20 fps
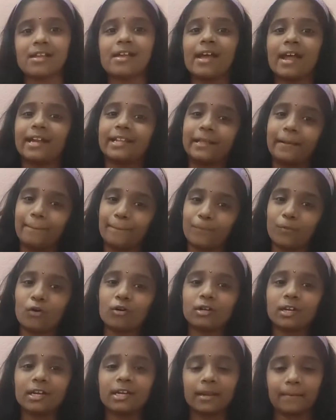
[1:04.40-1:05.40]
and the
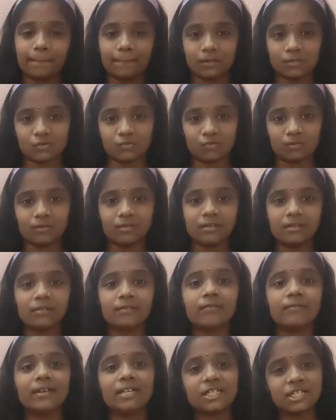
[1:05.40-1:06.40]
important episode,
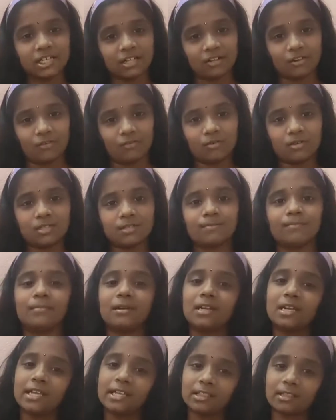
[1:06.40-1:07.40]
which includes
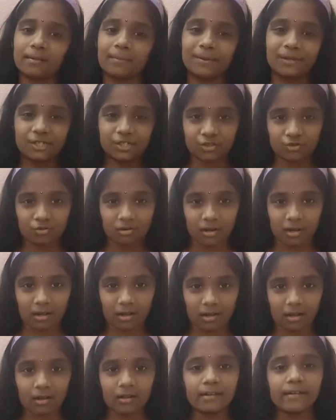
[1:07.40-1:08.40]
building the bridge to
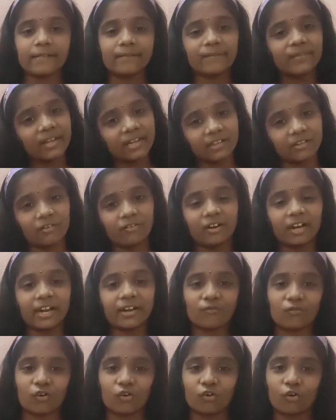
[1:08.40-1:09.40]
Lanka, where the
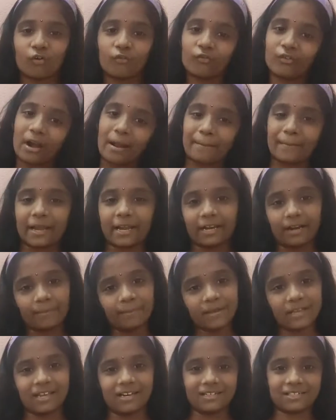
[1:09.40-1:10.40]
great war of Ramayana
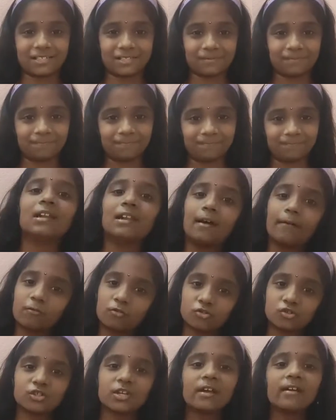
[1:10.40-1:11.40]
begins.
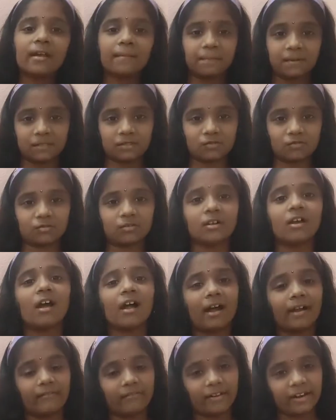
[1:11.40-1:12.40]
Lavkusha episodes
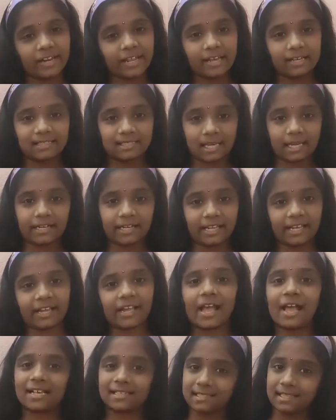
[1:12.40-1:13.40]
are very exciting
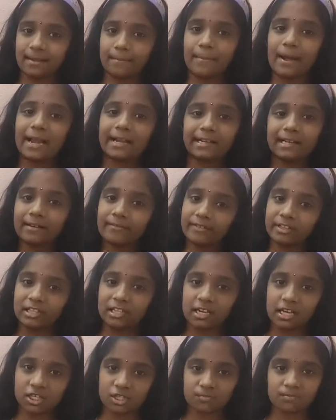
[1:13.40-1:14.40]
as they battle with
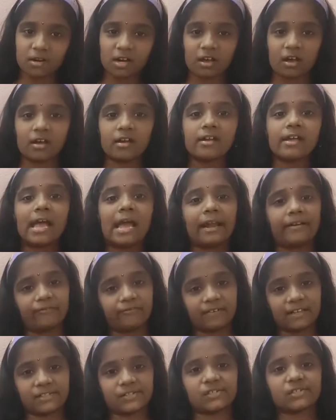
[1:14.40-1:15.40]
Lakshmana and
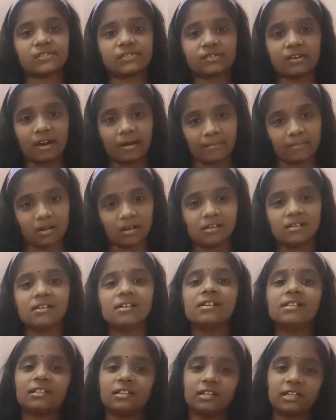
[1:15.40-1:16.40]
faces Rama.
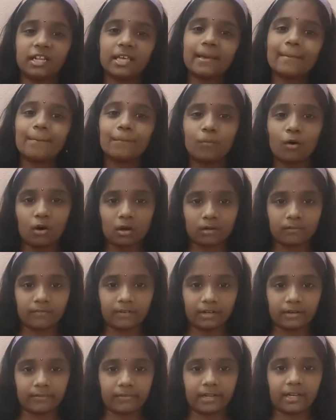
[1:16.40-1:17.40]
The deep bond
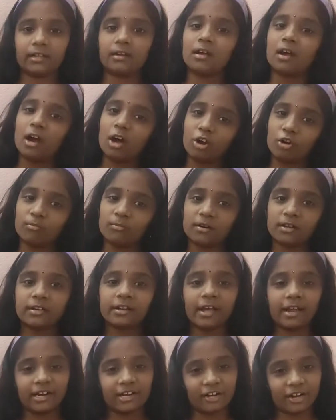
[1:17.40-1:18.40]
between Hanuman
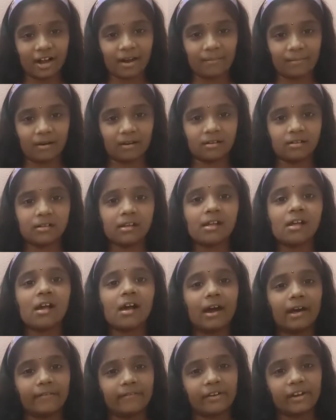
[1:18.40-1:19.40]
and Rama
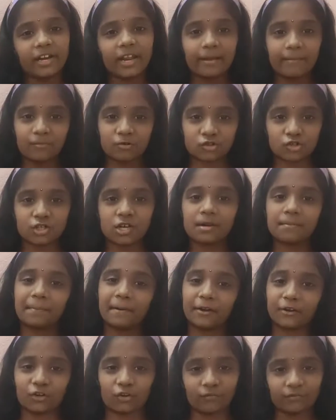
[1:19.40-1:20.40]
are very emotional
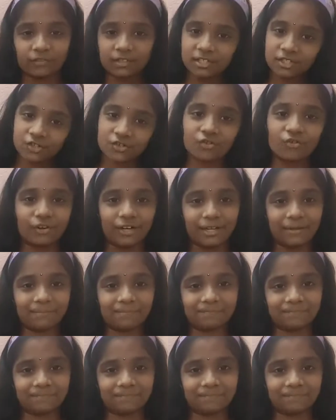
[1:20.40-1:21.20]
part of this story.